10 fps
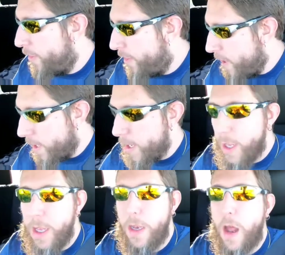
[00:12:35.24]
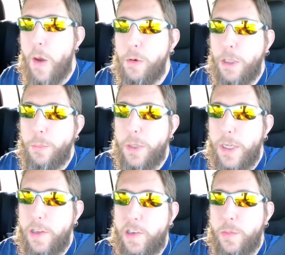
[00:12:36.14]
And then I went and
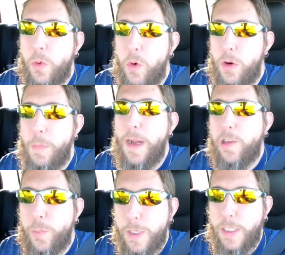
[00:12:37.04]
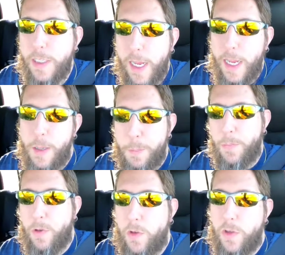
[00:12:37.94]
played some more My Speed
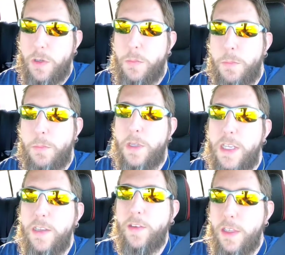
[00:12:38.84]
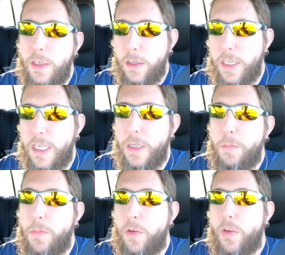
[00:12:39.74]
games, some easier
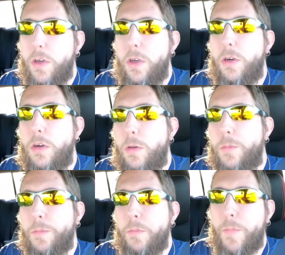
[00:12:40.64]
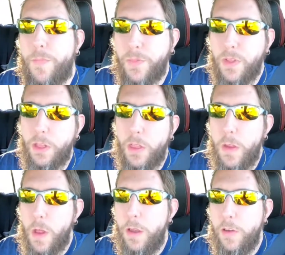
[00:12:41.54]
games. So
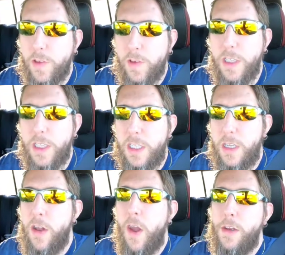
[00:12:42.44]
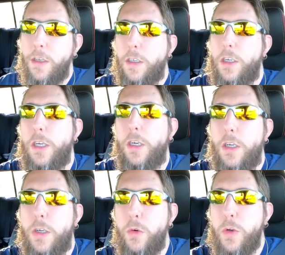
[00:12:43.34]
let's see.
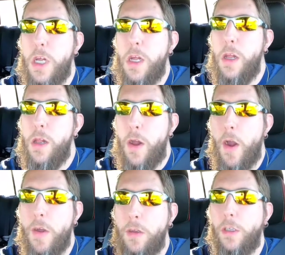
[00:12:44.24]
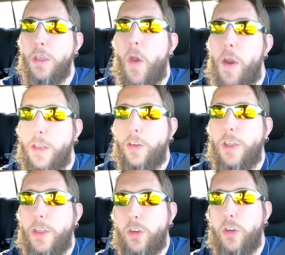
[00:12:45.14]
Kahuna is
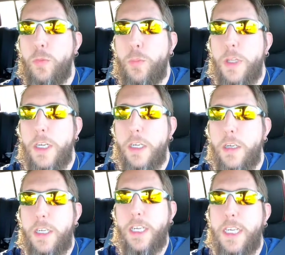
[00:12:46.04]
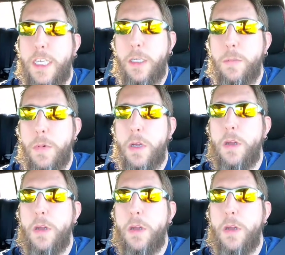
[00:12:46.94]
a 2-player game.